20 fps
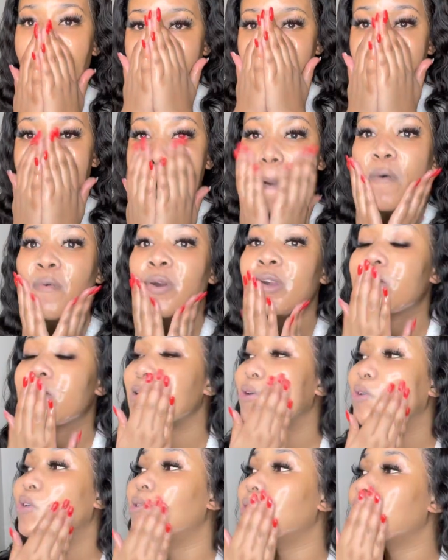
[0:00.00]

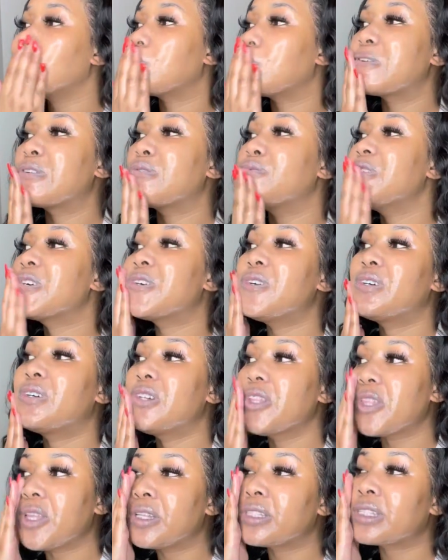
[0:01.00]
google
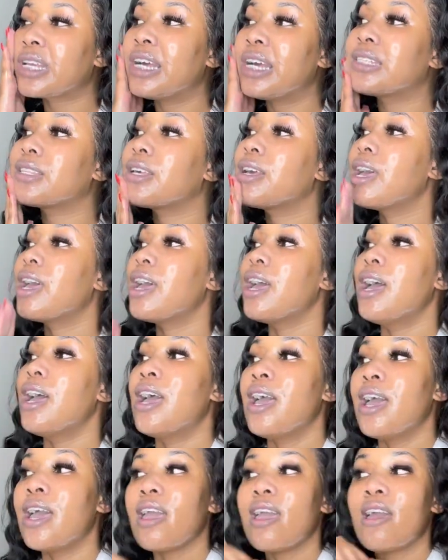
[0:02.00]
this, guys.
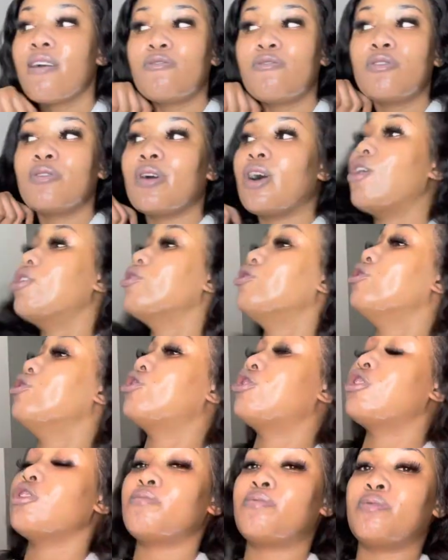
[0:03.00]
Everywhere on
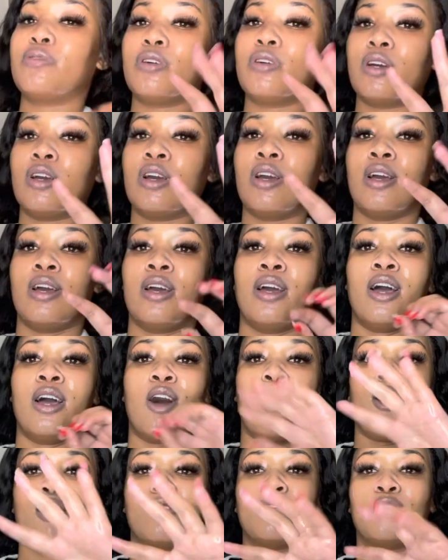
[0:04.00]
YouTube,
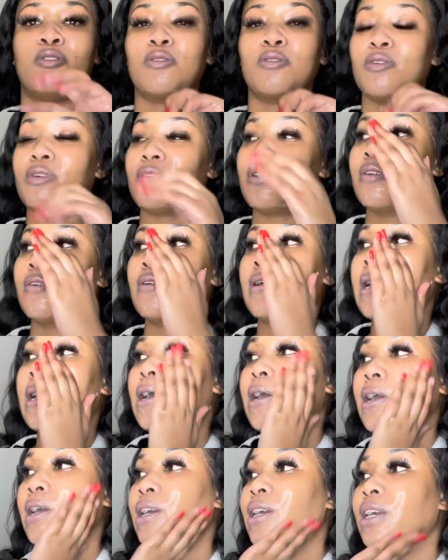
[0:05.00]
on Google,
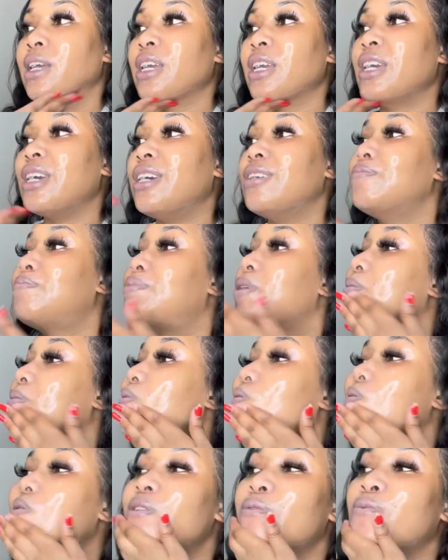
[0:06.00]

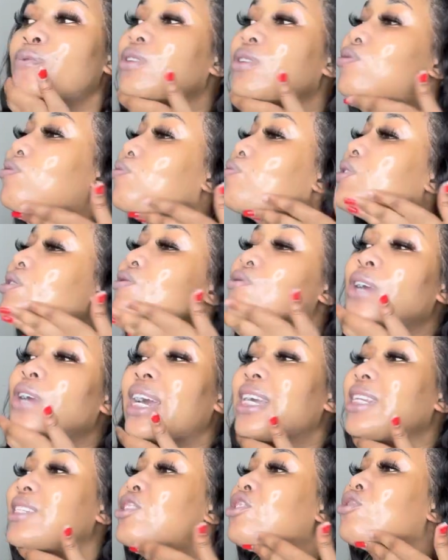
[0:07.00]
people would
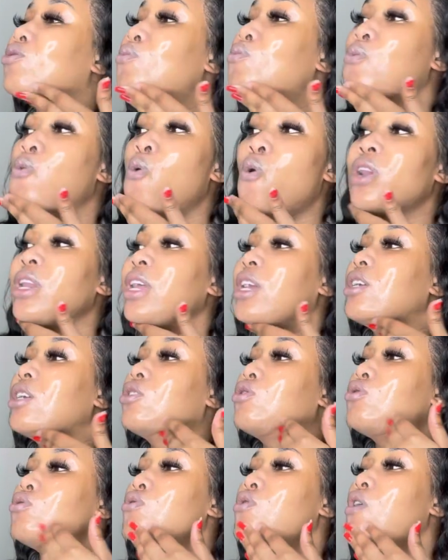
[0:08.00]
write warning,
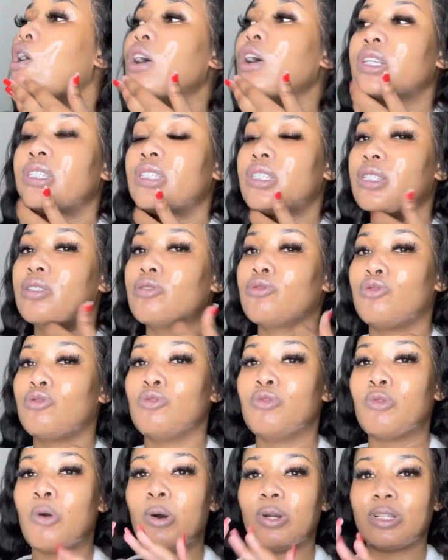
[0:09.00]
do not.
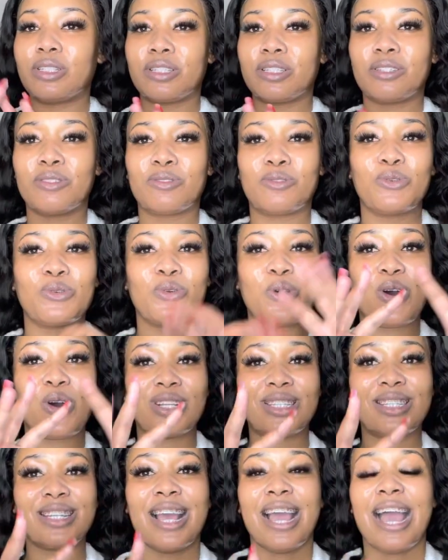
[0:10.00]

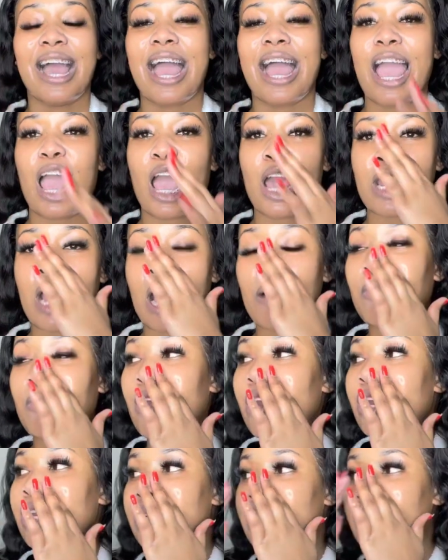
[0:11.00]
And
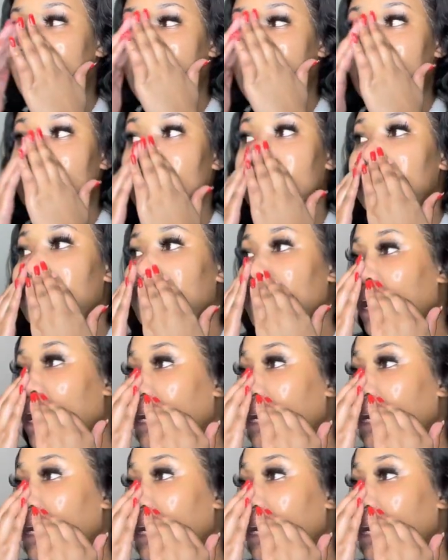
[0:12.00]
apparently this blood